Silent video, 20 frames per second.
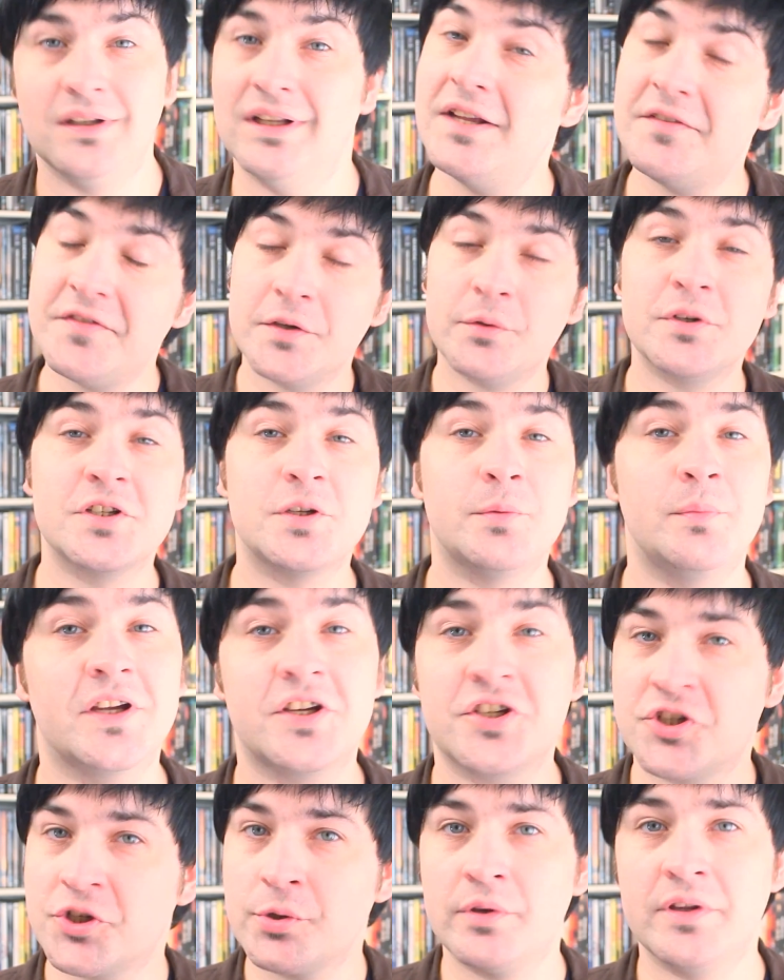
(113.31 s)
If you want to
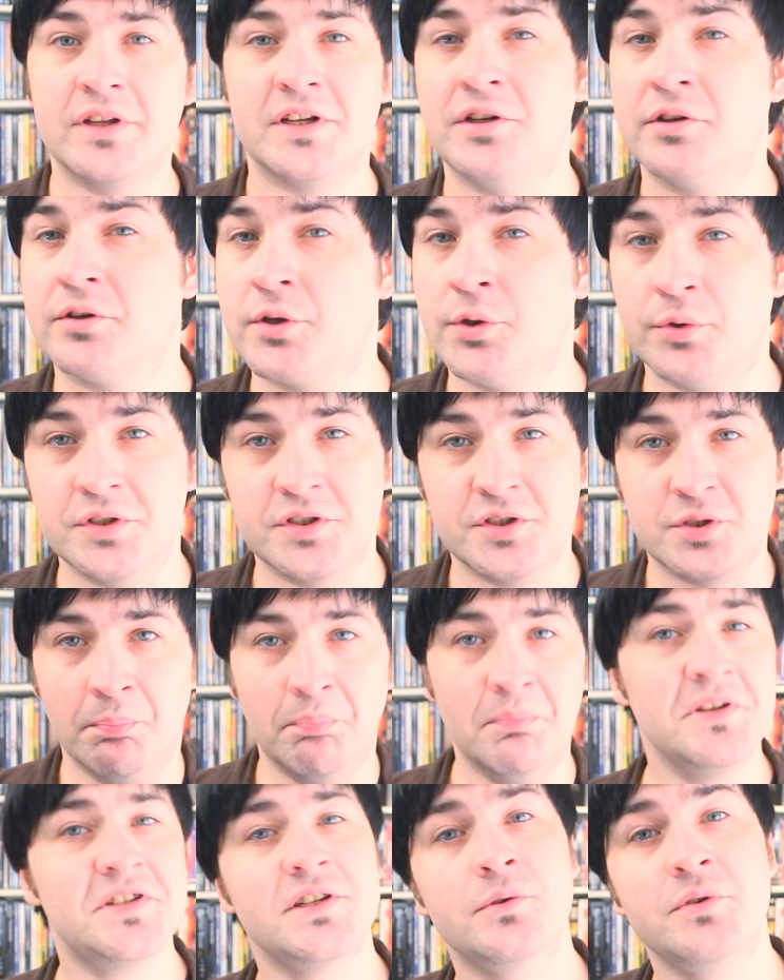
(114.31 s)
make sure that you're not going to
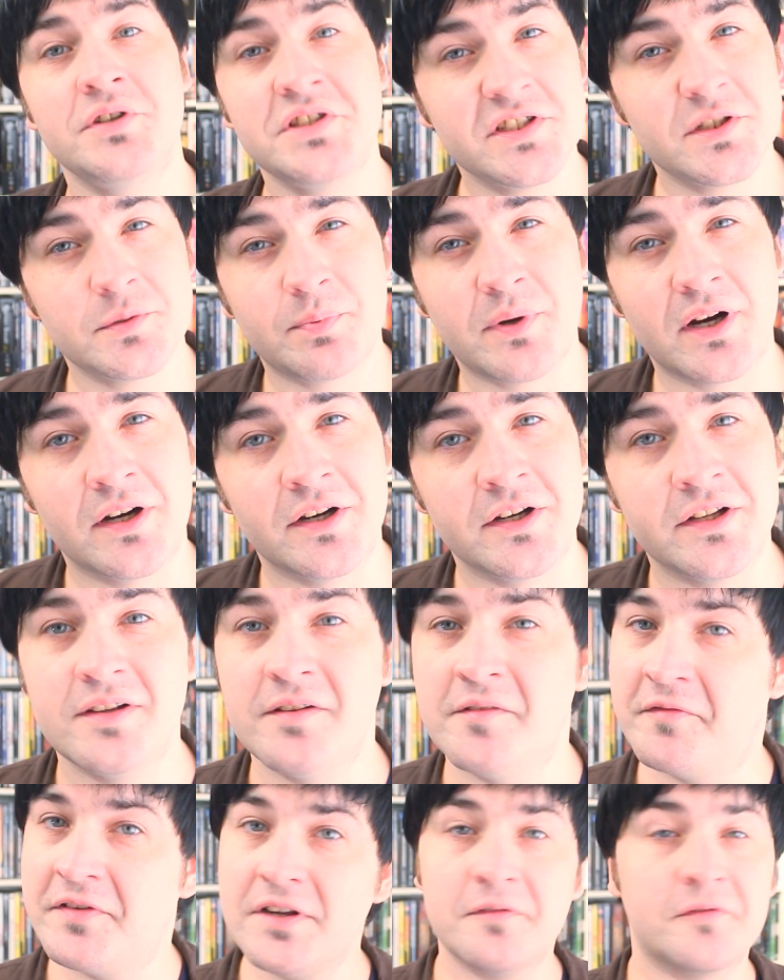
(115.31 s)
miss a reason to
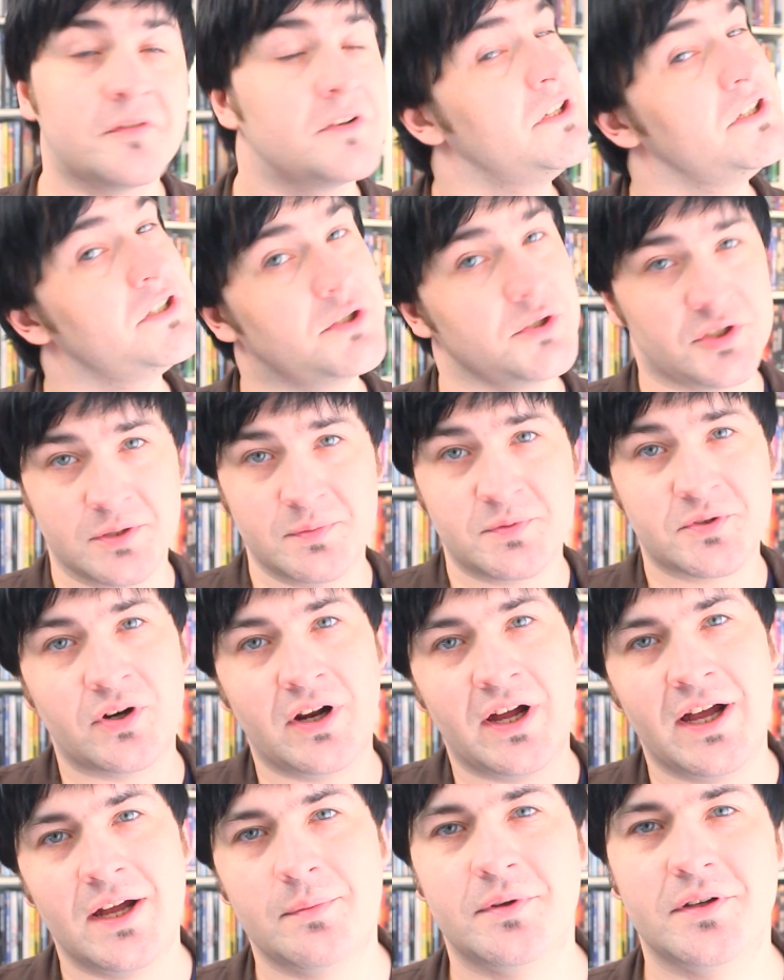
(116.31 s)
party, feel free to
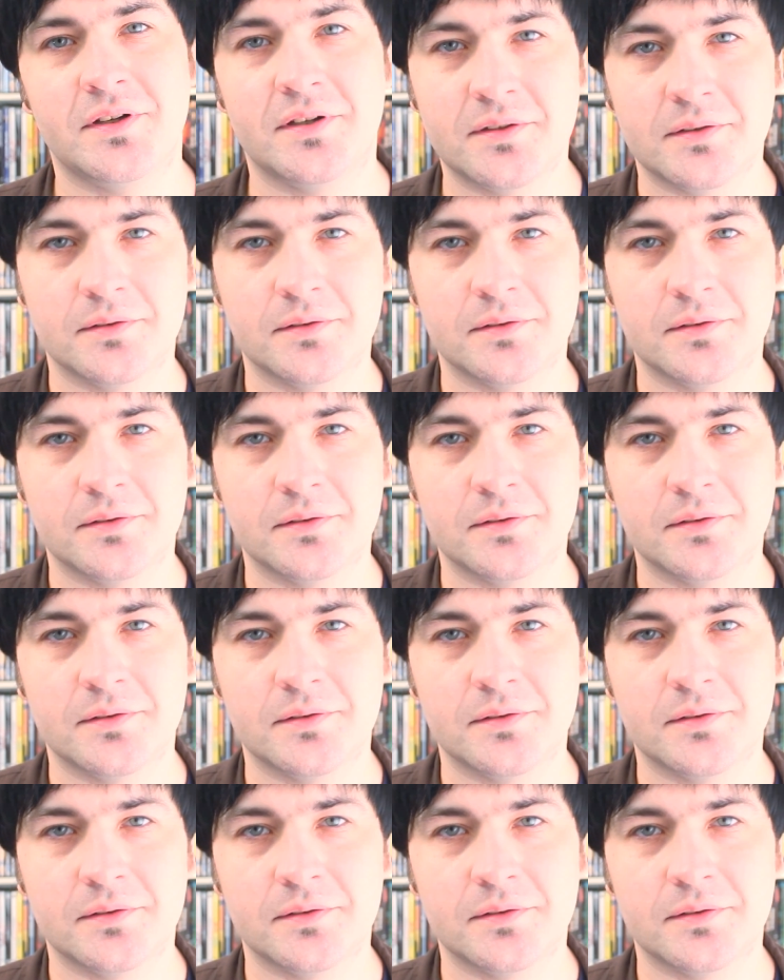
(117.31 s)
subscribe.